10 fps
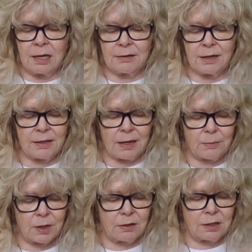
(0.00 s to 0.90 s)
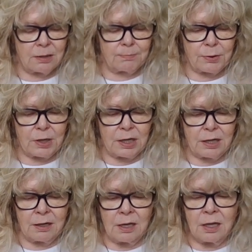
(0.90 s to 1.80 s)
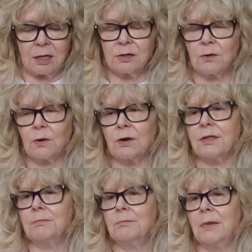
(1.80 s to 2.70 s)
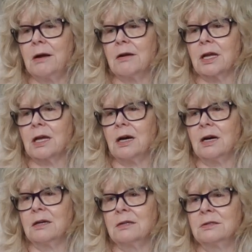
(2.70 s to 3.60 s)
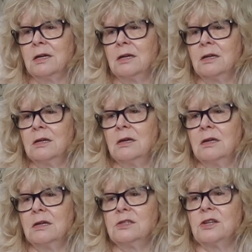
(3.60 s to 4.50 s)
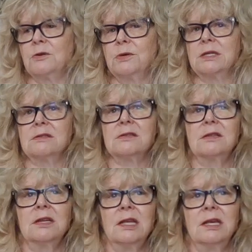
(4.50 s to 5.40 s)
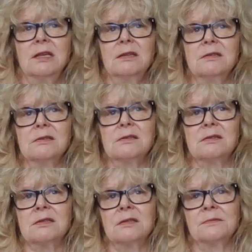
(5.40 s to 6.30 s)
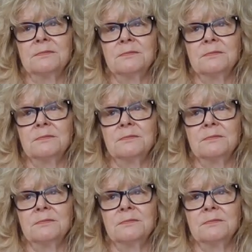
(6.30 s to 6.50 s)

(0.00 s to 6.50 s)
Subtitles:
that they were going to bring North America to its knees